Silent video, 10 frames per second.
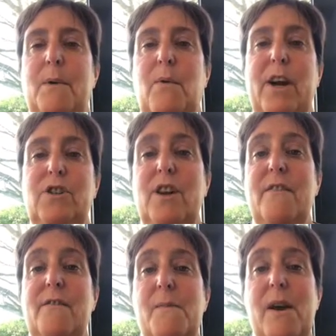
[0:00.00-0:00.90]

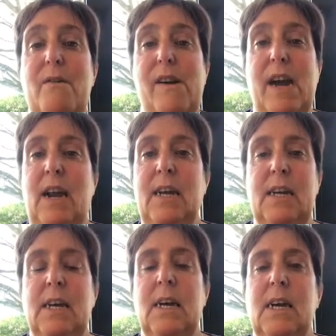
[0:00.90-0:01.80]
regime for me really.
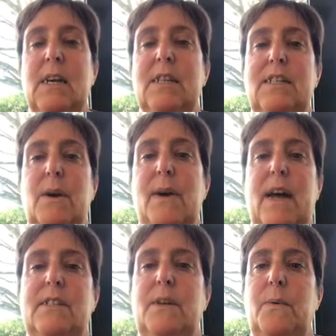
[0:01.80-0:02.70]
So
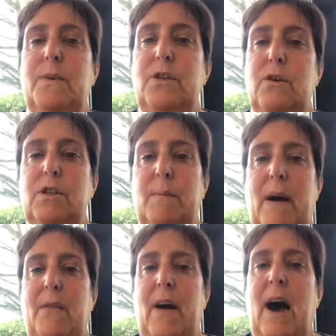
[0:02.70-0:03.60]
yeah, so we talked
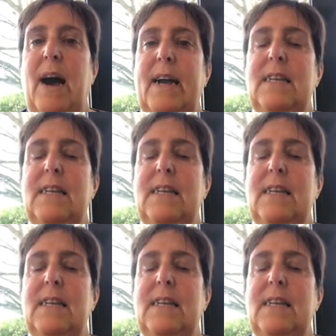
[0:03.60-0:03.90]
about that.